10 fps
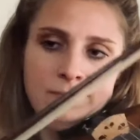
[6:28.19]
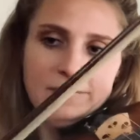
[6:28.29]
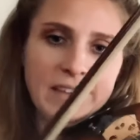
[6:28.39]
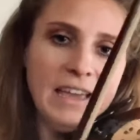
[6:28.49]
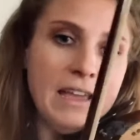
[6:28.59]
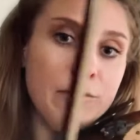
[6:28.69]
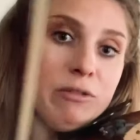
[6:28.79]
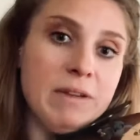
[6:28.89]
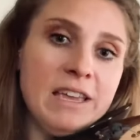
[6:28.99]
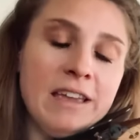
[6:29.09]
Okay, with
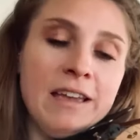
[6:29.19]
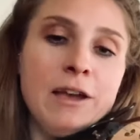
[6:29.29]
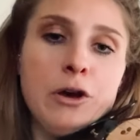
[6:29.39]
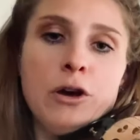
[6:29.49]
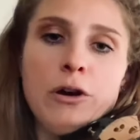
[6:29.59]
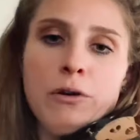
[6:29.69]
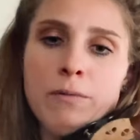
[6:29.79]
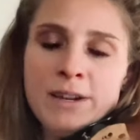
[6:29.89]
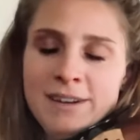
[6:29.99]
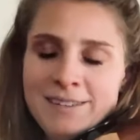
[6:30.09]
me.
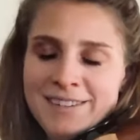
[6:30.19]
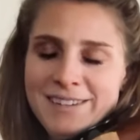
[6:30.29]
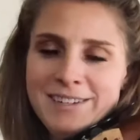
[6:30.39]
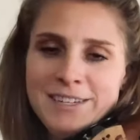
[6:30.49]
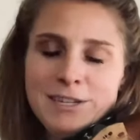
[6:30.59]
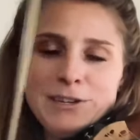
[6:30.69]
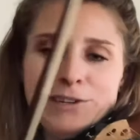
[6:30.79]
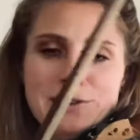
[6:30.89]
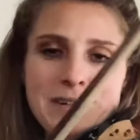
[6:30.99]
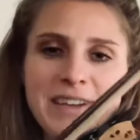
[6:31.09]
1,
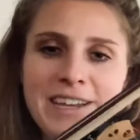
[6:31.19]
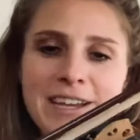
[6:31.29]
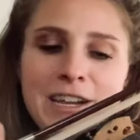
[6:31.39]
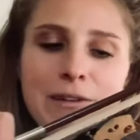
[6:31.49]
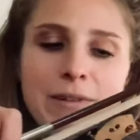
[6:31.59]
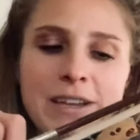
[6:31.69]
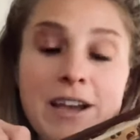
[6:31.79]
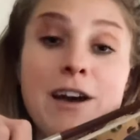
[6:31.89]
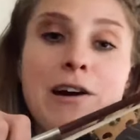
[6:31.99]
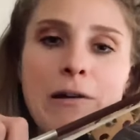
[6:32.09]
2, here we
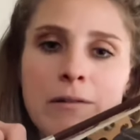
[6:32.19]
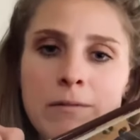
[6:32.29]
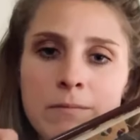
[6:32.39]
go.